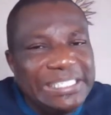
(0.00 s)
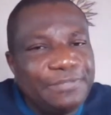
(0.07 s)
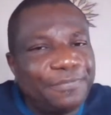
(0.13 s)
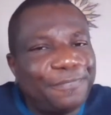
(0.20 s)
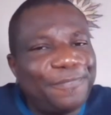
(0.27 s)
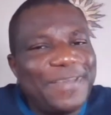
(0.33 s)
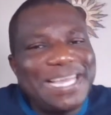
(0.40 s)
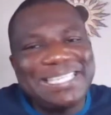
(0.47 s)

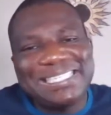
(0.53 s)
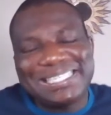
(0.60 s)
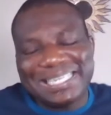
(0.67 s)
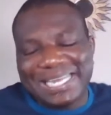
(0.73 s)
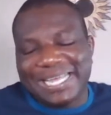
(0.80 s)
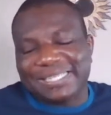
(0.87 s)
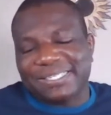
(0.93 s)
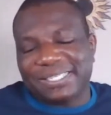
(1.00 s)

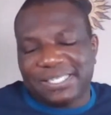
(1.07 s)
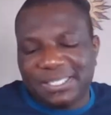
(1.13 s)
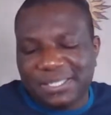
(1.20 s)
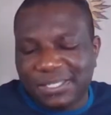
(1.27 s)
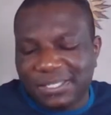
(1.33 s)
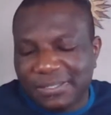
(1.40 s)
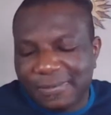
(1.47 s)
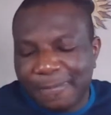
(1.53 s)

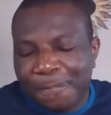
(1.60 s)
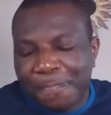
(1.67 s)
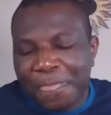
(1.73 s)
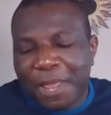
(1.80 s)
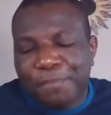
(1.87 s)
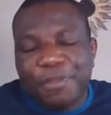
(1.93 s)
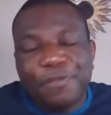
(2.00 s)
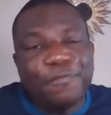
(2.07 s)
defenseless
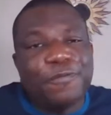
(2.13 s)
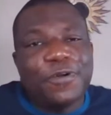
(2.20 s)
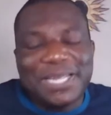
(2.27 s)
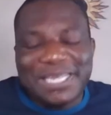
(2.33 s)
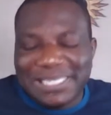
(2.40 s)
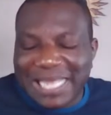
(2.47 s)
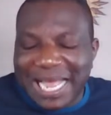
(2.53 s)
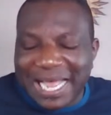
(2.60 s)
before
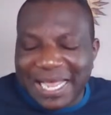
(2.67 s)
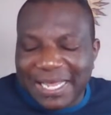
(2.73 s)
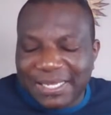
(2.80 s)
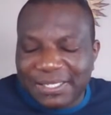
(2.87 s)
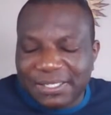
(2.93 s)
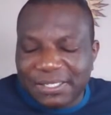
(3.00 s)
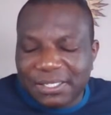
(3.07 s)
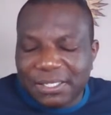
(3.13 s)
his
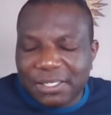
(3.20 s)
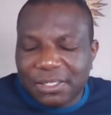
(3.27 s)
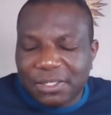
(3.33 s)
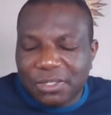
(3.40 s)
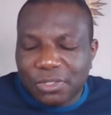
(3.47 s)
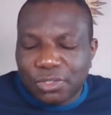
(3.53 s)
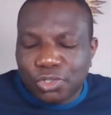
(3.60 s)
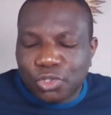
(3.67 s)
eyes,
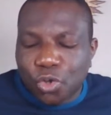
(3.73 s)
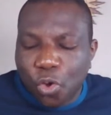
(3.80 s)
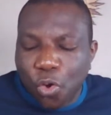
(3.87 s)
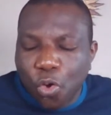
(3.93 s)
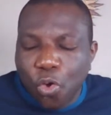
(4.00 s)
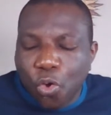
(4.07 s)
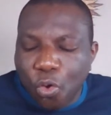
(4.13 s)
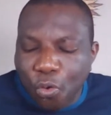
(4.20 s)
to
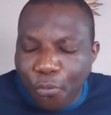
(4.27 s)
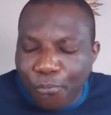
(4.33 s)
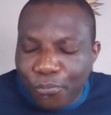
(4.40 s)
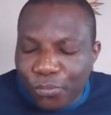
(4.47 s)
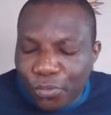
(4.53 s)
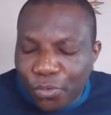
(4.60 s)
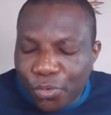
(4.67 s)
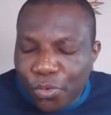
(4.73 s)

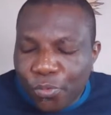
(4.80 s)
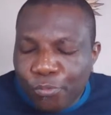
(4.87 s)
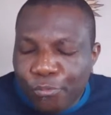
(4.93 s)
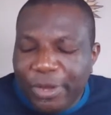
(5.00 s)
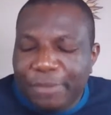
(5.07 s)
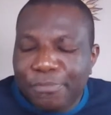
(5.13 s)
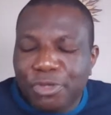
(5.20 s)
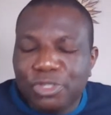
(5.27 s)
whom
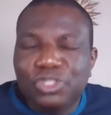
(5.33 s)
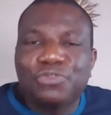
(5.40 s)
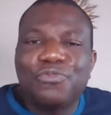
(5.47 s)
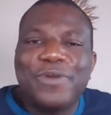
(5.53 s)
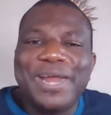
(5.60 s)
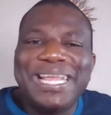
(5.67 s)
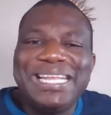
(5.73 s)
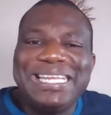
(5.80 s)
we must
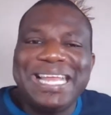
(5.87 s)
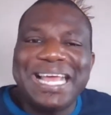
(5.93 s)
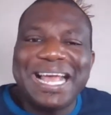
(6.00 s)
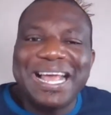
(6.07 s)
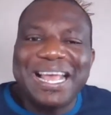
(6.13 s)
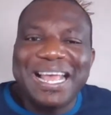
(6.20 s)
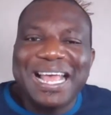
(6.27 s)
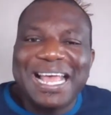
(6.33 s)

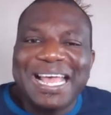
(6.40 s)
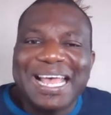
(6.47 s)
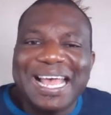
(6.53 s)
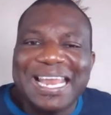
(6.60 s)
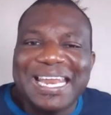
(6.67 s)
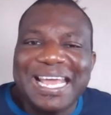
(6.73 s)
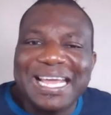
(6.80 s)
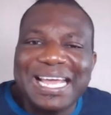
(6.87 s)
render
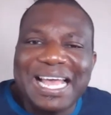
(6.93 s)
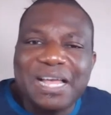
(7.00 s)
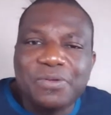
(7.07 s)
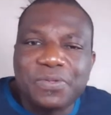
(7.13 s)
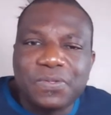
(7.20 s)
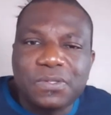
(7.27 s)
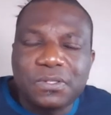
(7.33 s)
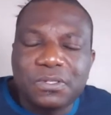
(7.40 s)
an account.